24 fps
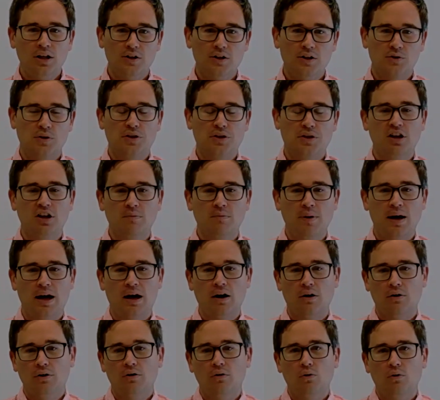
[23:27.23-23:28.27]
as we think
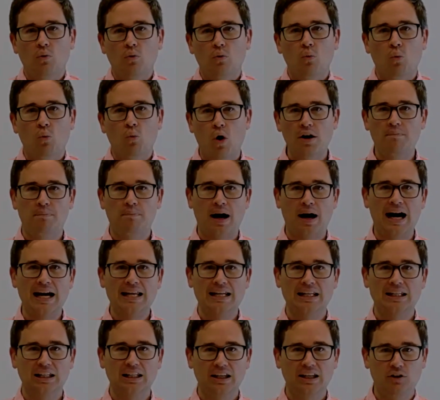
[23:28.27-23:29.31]
about what
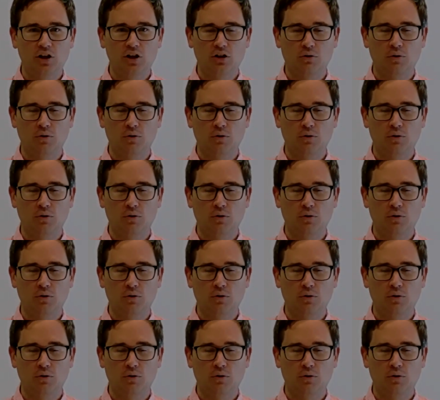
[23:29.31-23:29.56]
Biden leaving